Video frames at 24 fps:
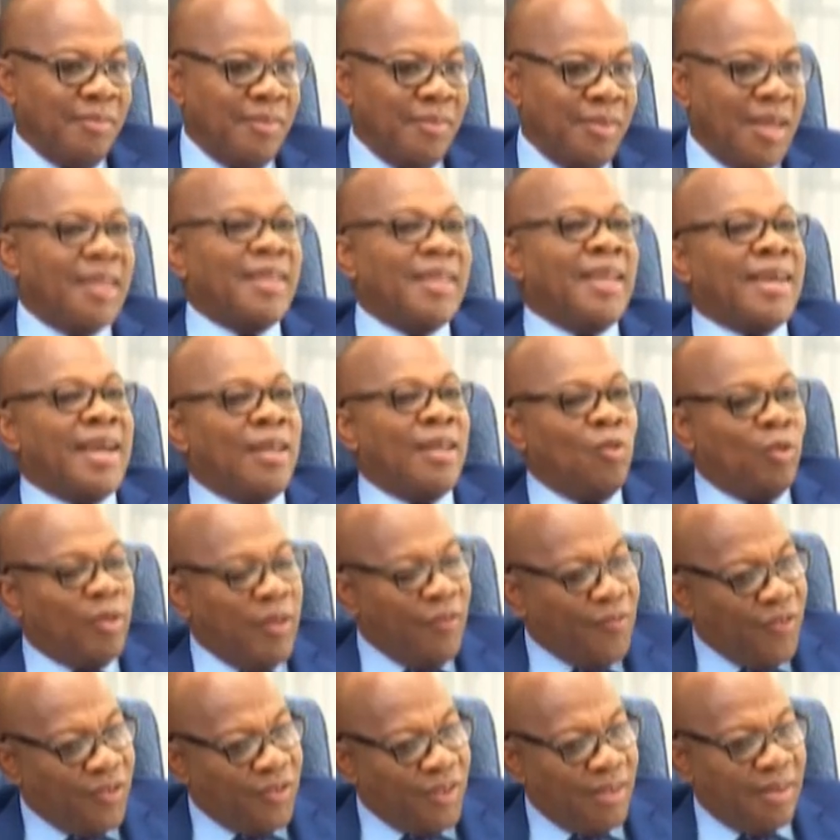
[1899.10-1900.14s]
and they can't do it
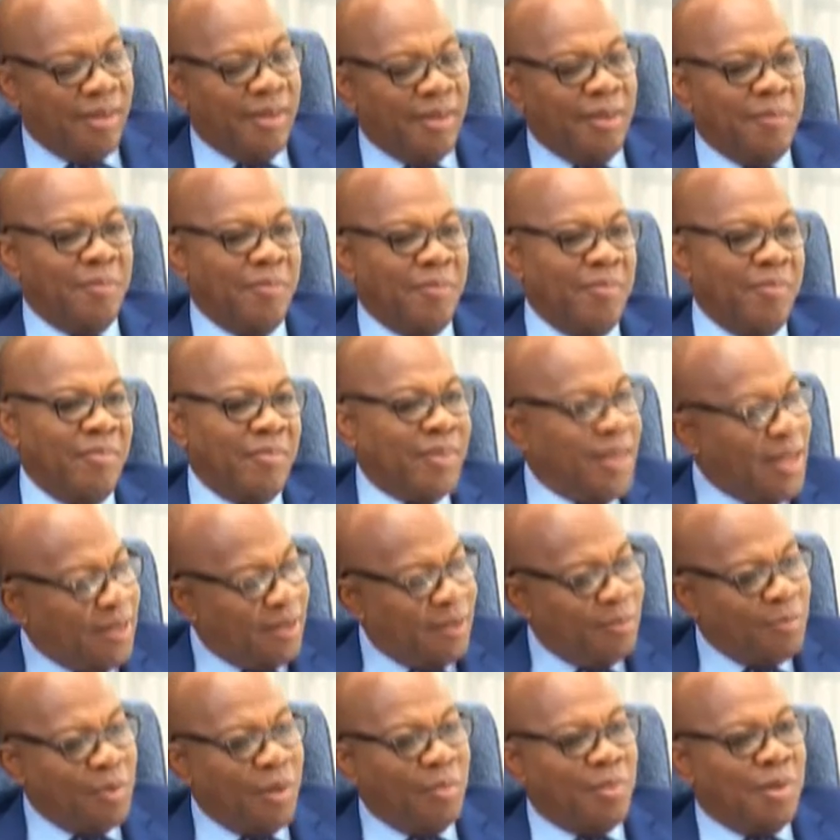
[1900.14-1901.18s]
efficiently. That's
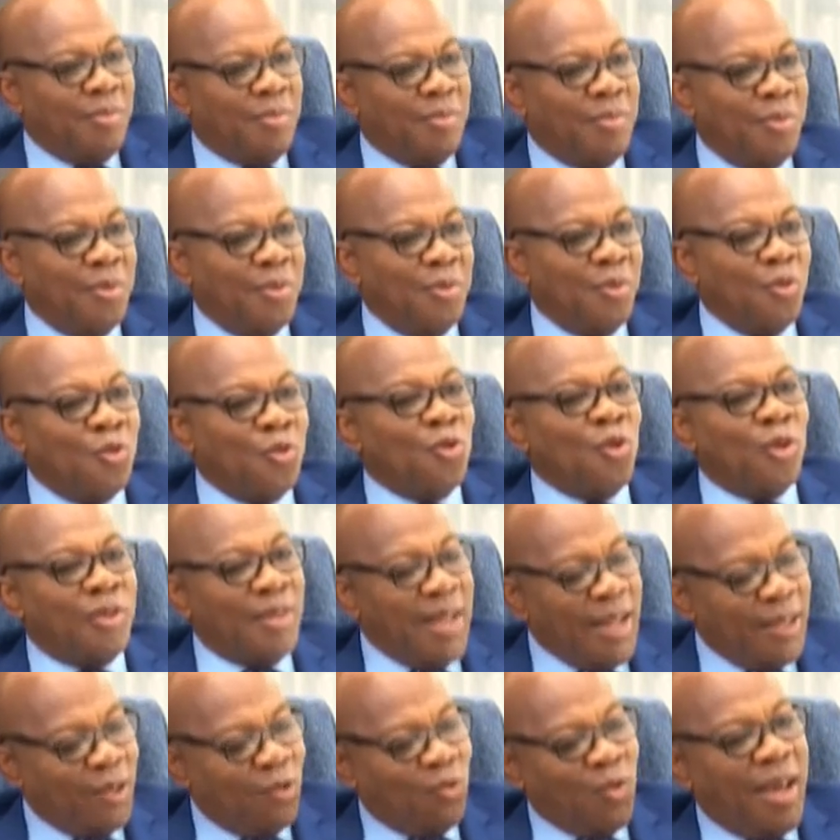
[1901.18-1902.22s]
the problem. Mm. So
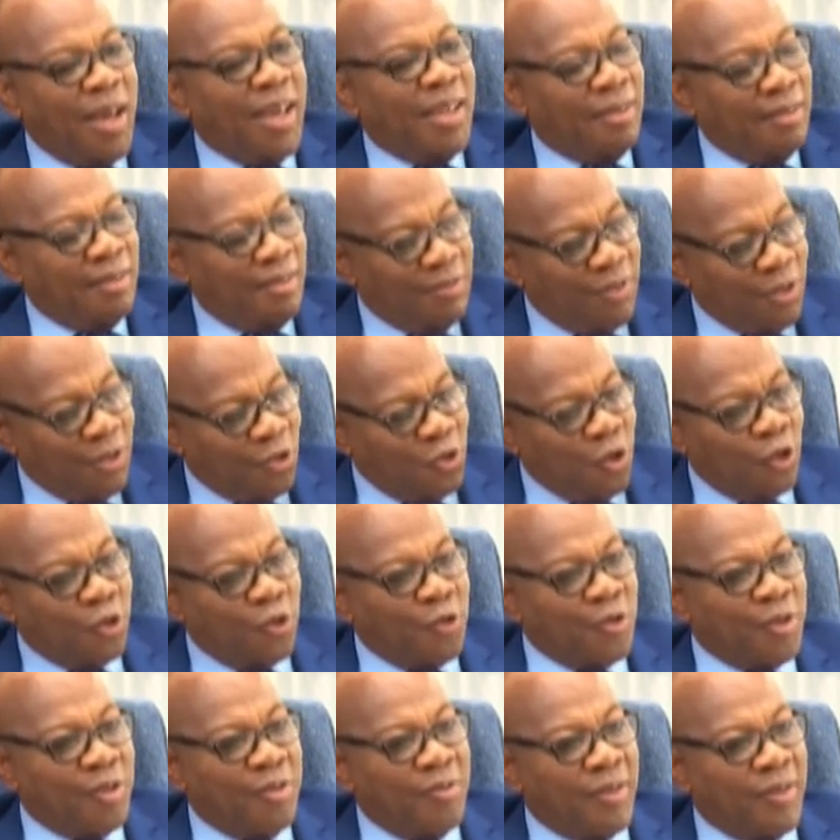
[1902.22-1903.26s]
that's why the
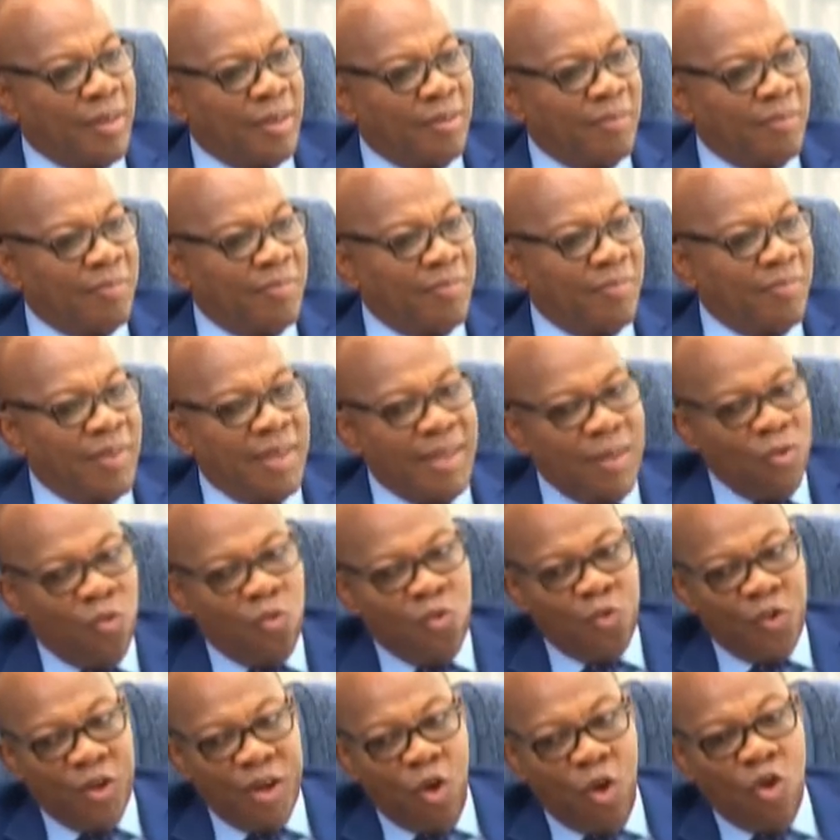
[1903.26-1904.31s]
restructuring
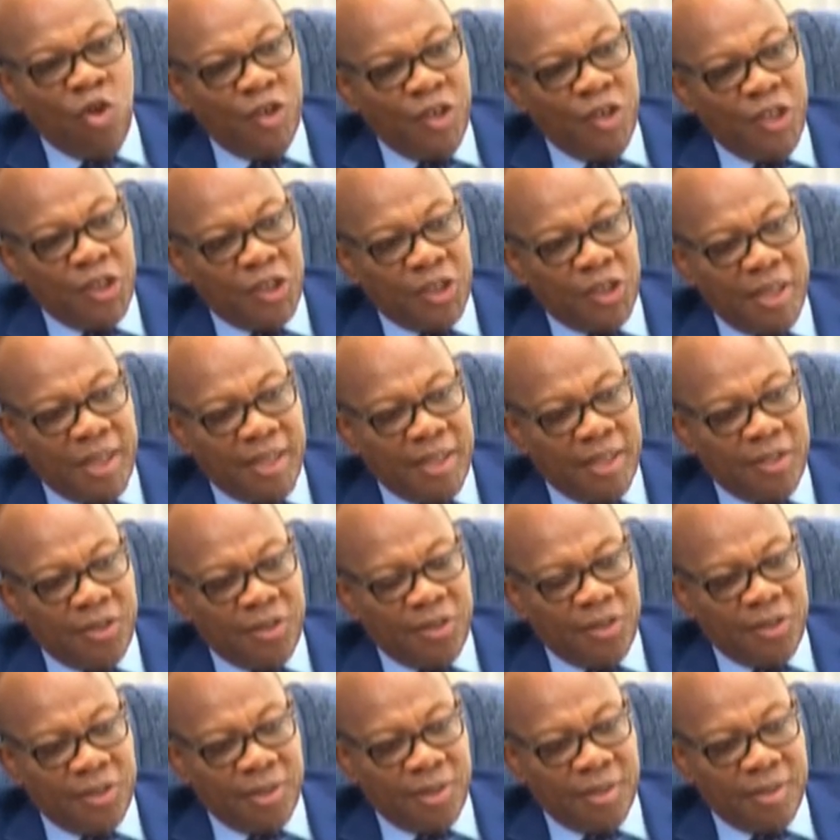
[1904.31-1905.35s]
thing will unleash the
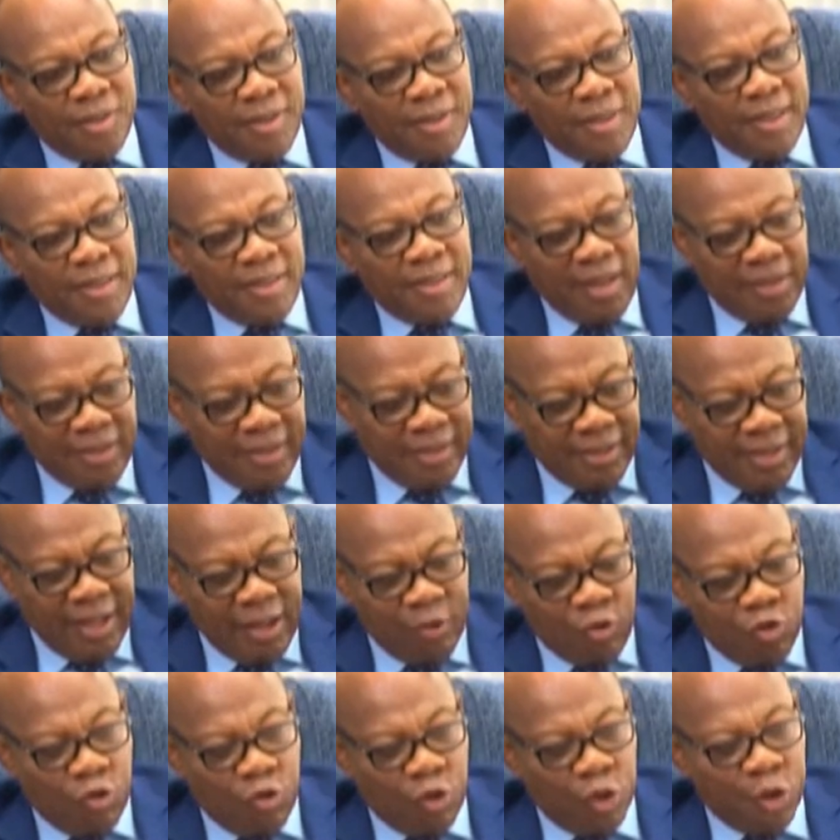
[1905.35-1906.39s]
energies that is
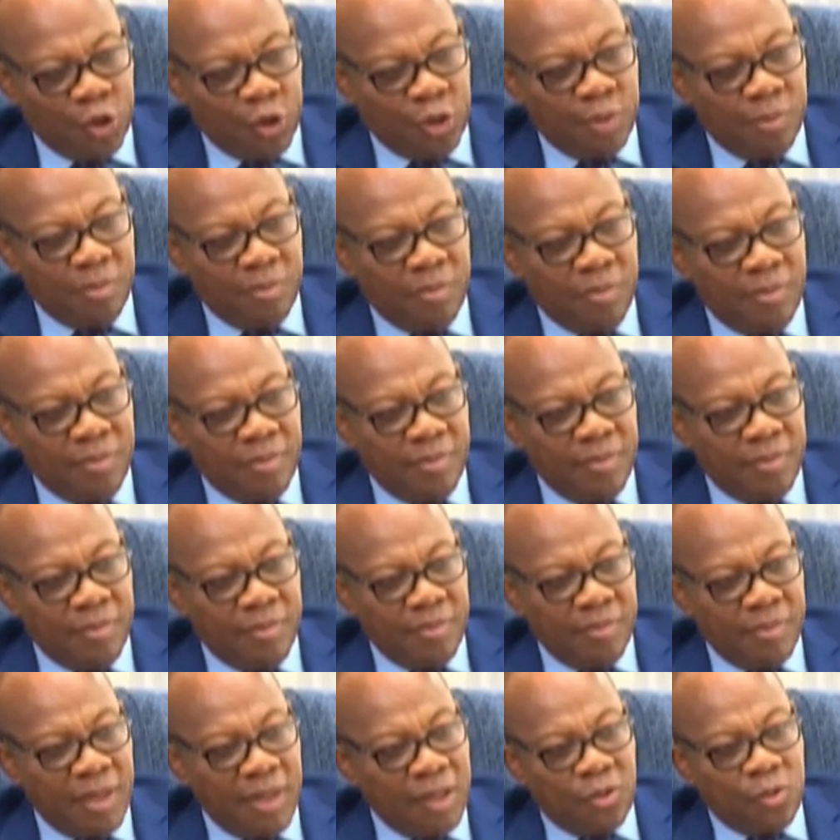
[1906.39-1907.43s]
now crushed.
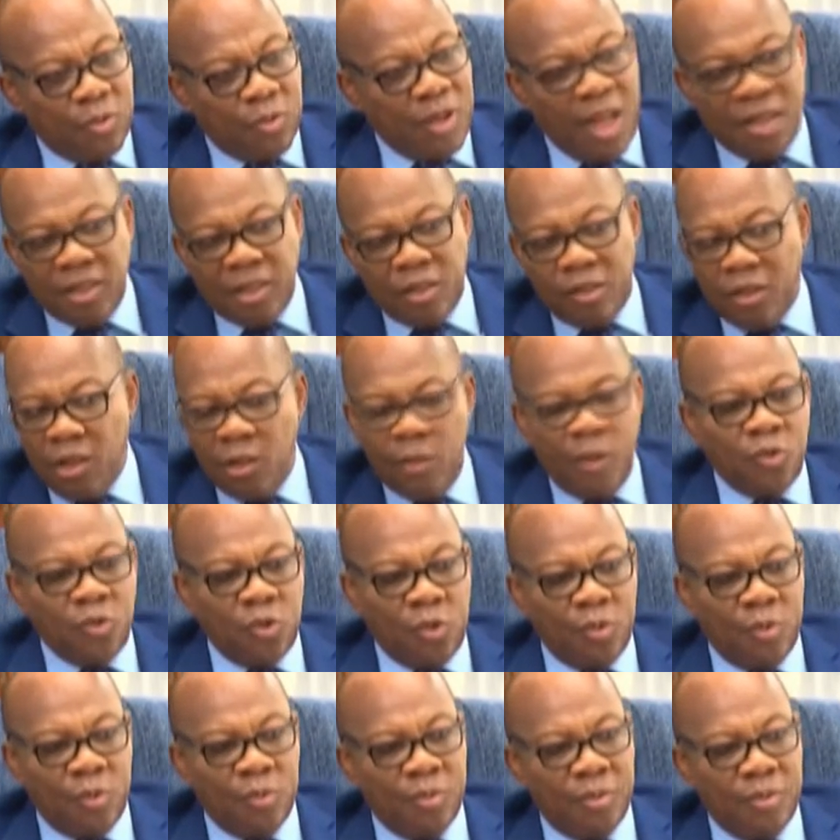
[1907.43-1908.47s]
That's what, that's the way to
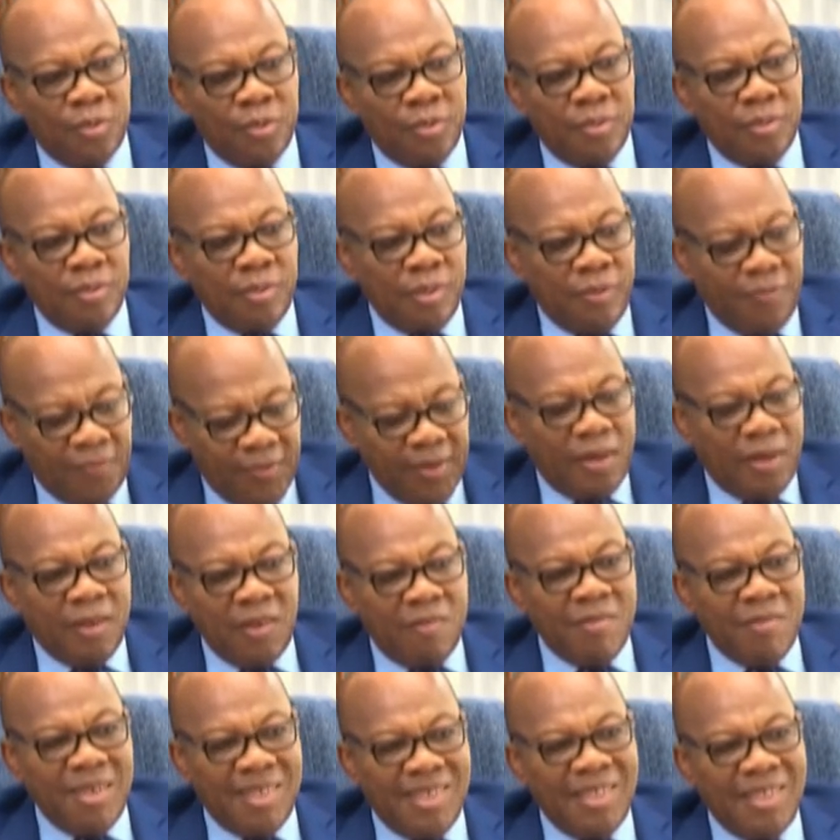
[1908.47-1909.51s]
go. Mm. Federal
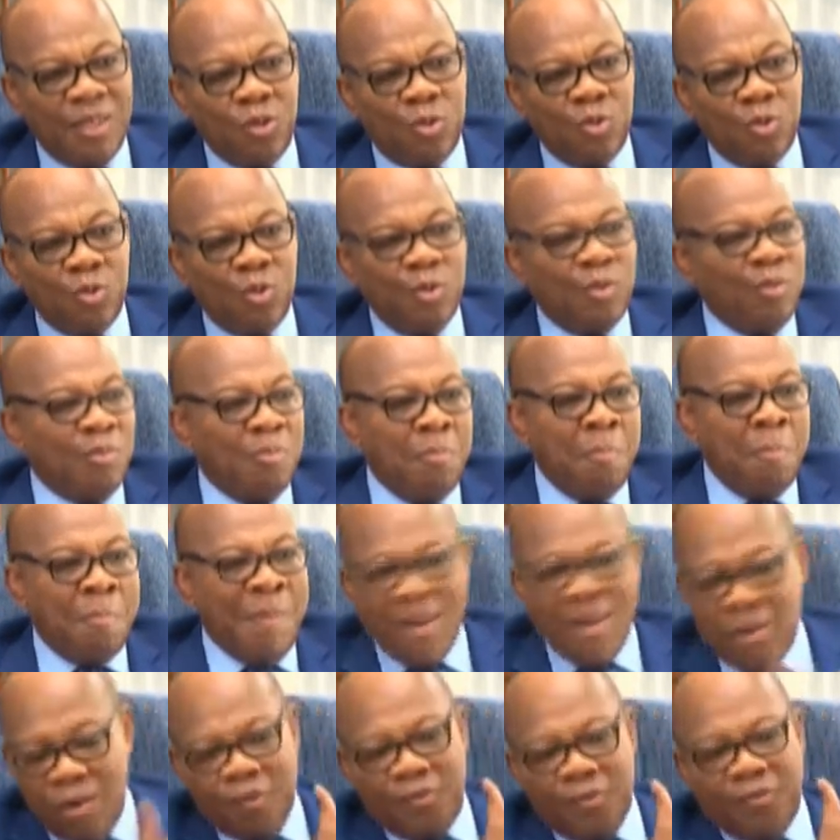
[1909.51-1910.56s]
government needs to
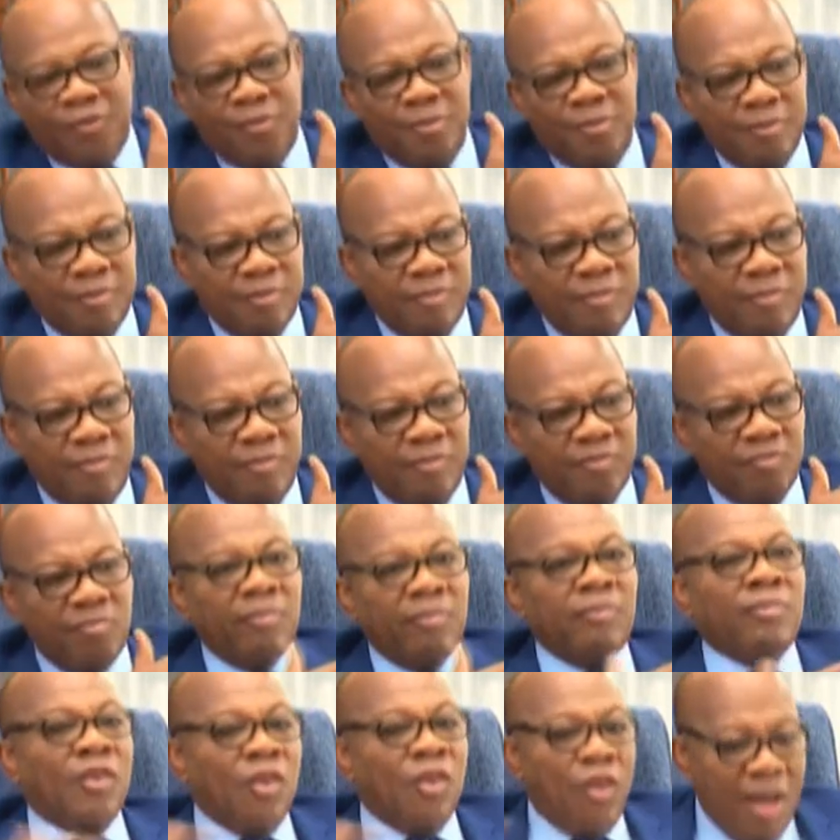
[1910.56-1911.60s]
back off
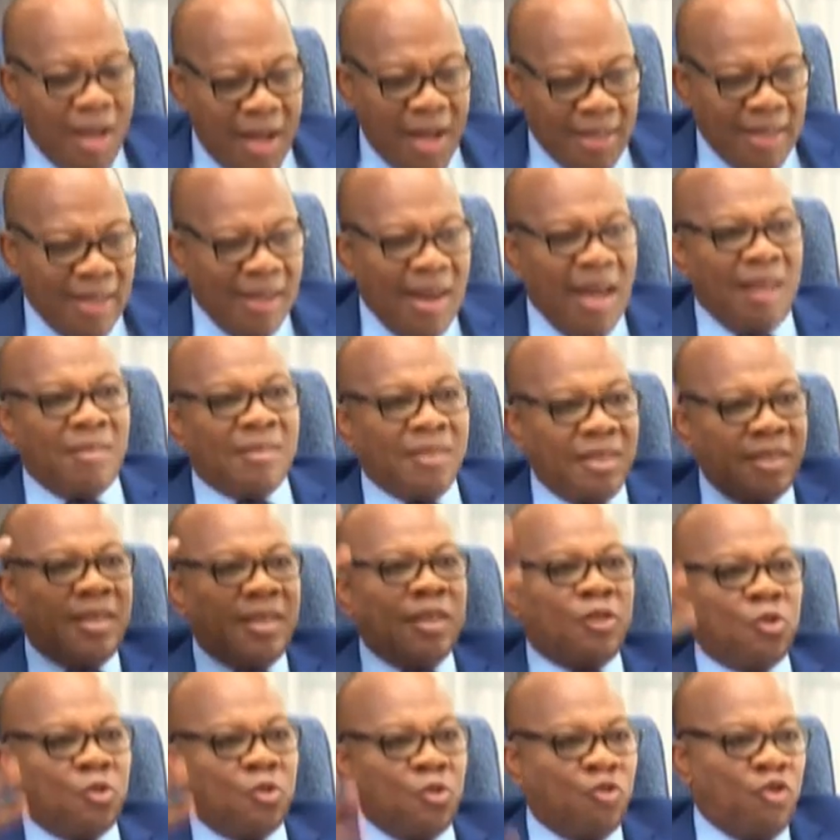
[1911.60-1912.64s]
and allow the
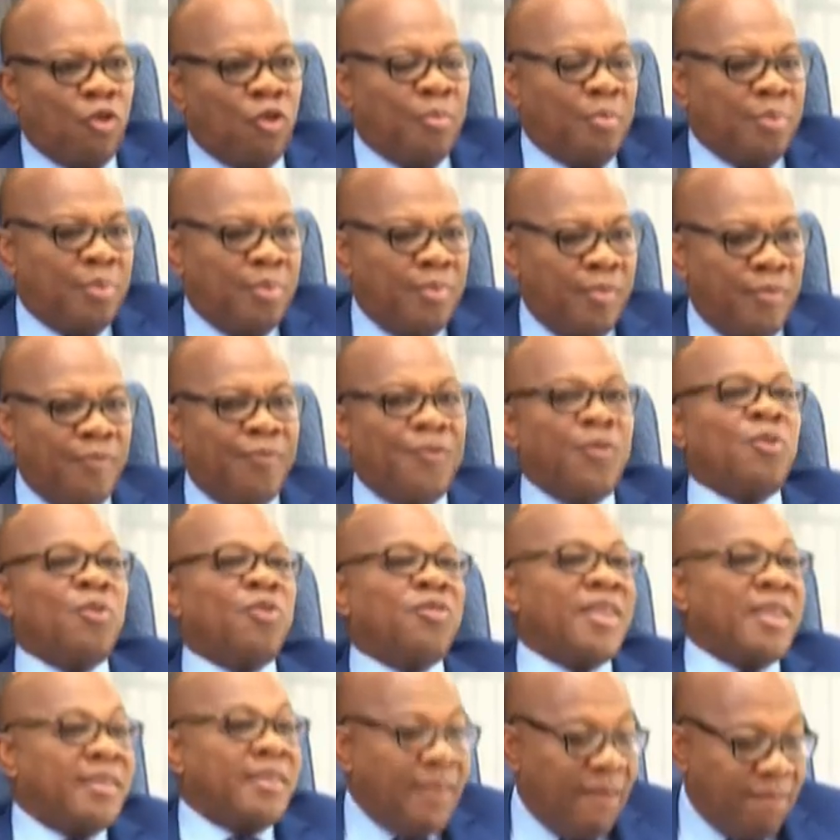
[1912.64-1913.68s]
states to jump. Few
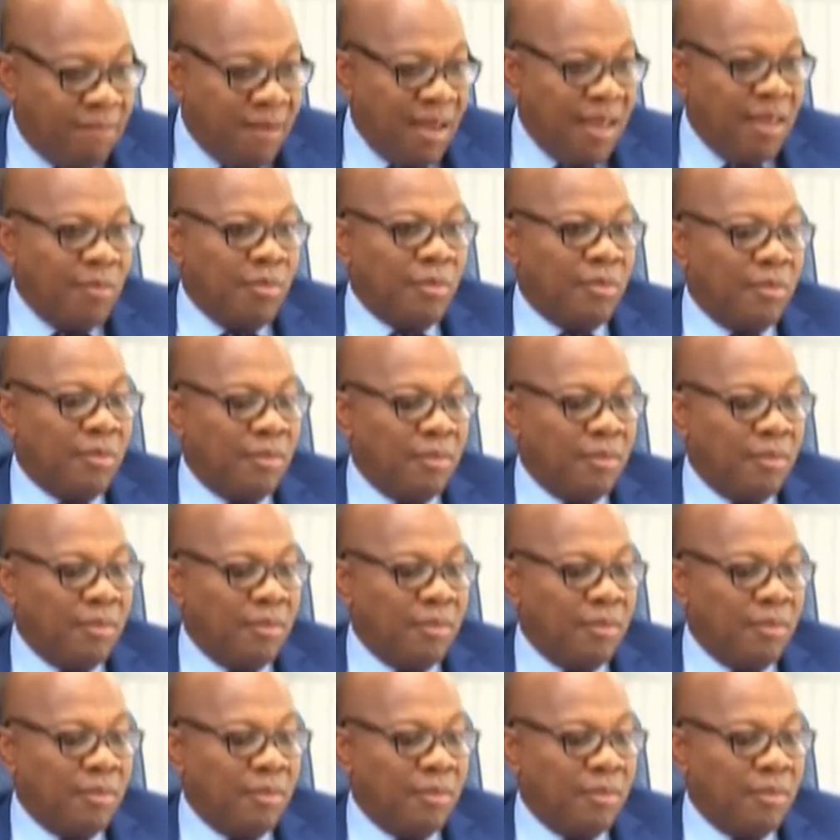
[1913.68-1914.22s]
states are viable,